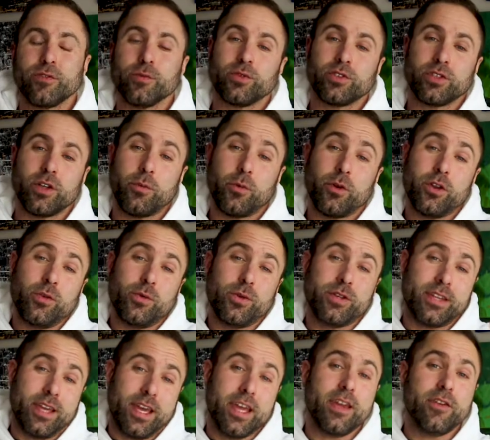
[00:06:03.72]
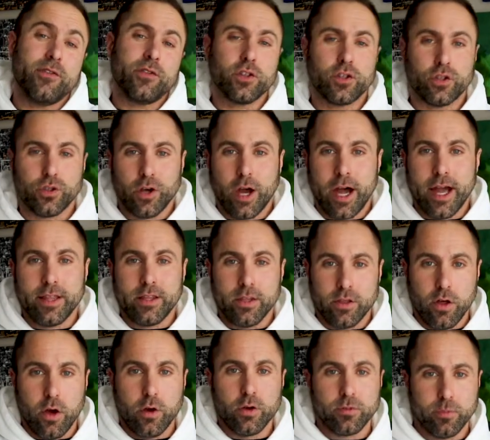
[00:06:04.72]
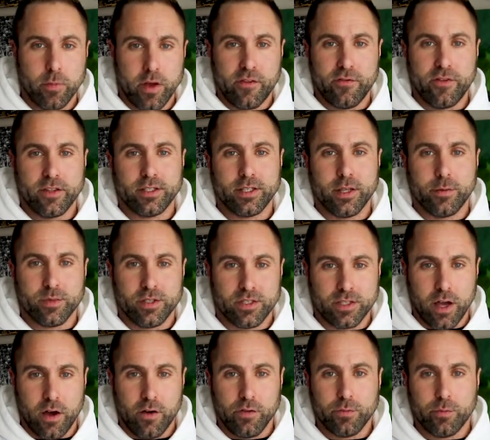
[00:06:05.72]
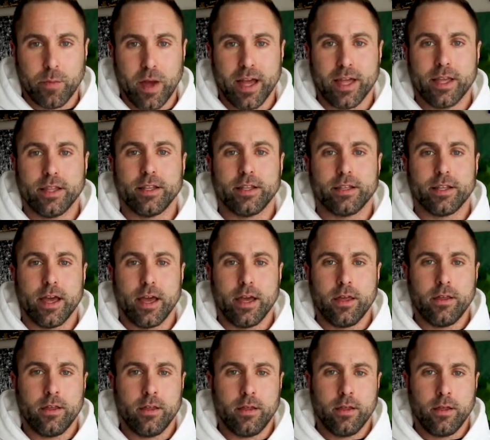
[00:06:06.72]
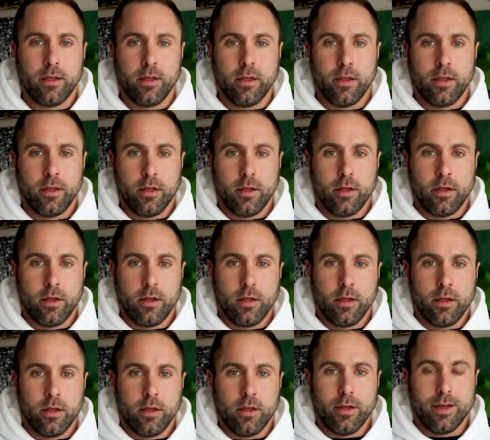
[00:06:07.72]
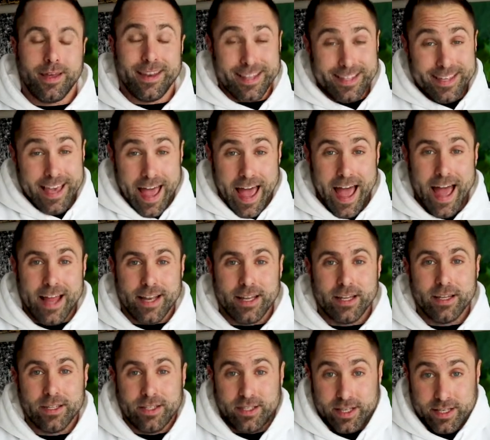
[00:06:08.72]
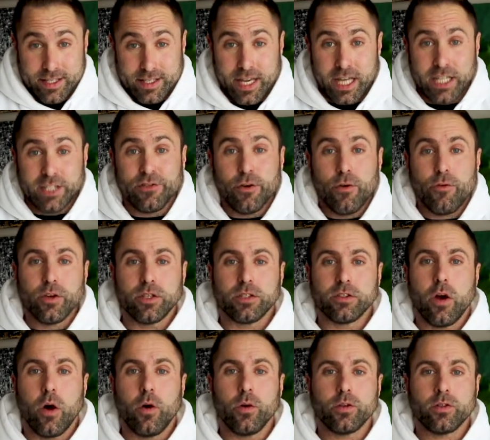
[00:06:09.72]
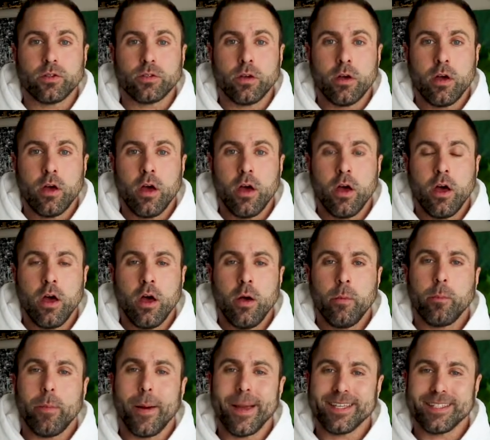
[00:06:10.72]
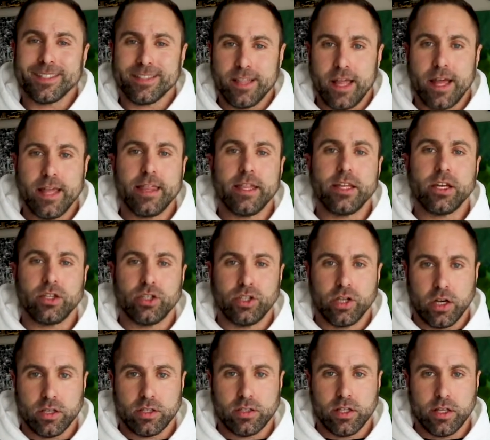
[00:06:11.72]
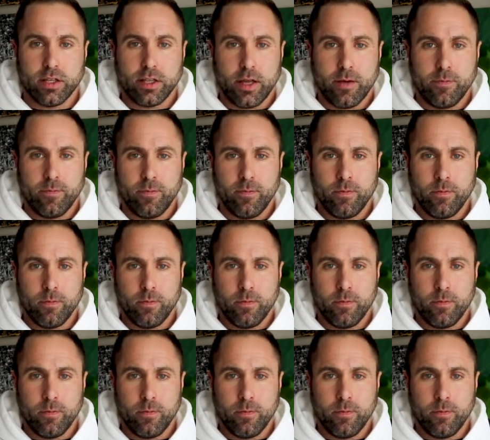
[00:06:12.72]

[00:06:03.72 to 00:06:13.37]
from someone who has even tried those methods themselves back in the day and has had successful results by slightly adjusting them,